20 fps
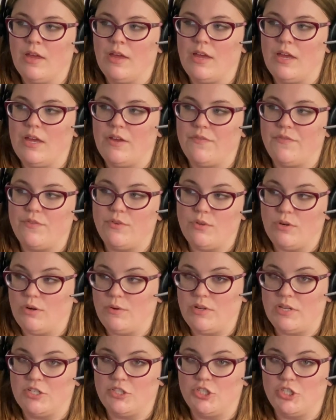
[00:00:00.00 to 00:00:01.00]
if you
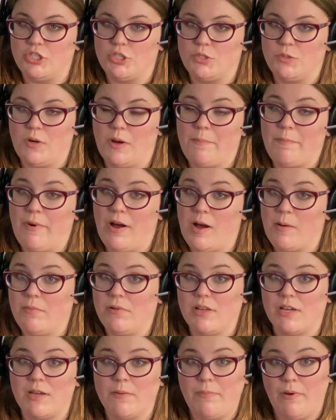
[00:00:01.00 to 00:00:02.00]
don't issue a
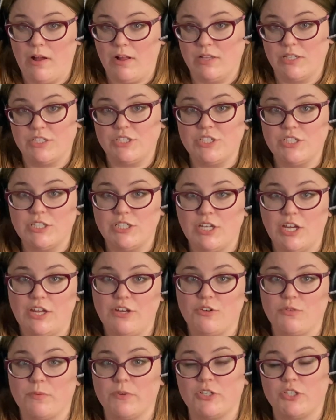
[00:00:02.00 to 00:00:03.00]
public apology
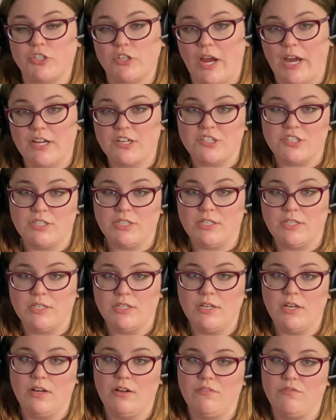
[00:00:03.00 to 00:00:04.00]
and a retraction
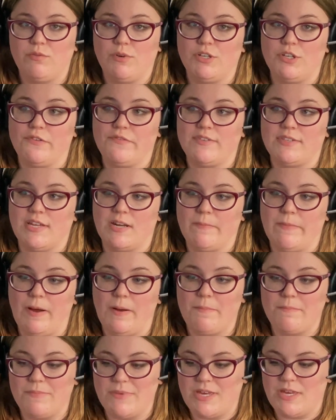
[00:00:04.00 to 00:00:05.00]
of what you've said
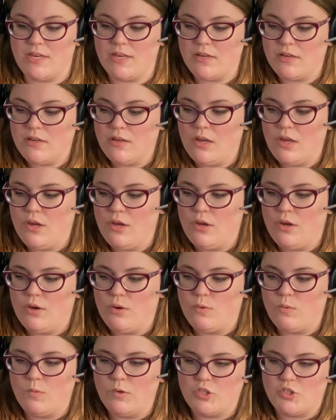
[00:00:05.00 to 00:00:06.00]
about me,
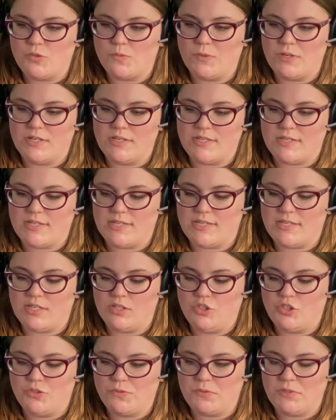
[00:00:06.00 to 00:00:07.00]
which was
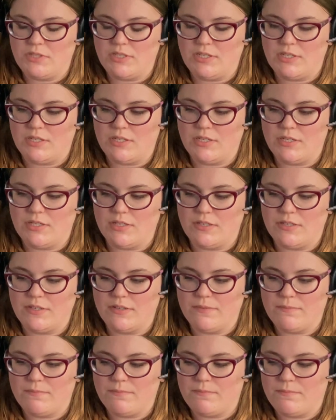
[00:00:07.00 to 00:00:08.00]
essentially
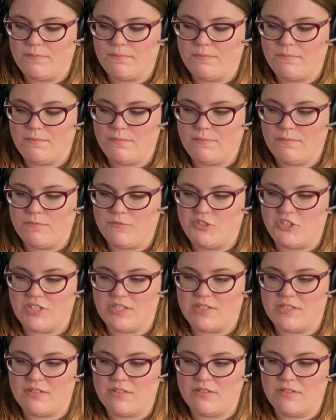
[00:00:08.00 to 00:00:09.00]

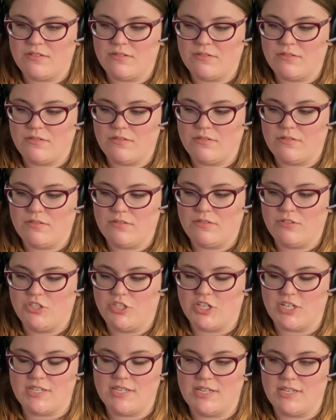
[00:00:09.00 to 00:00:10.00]
just
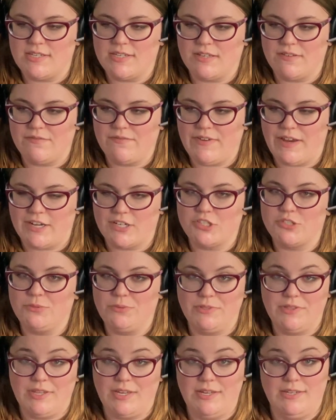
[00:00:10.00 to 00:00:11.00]
Jessie said
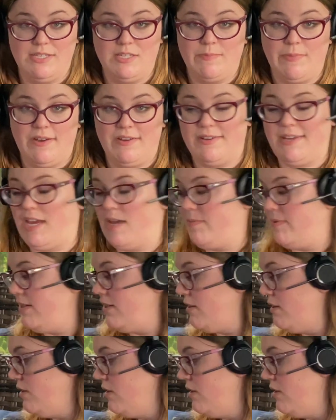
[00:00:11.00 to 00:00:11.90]
factual things about Gabbie,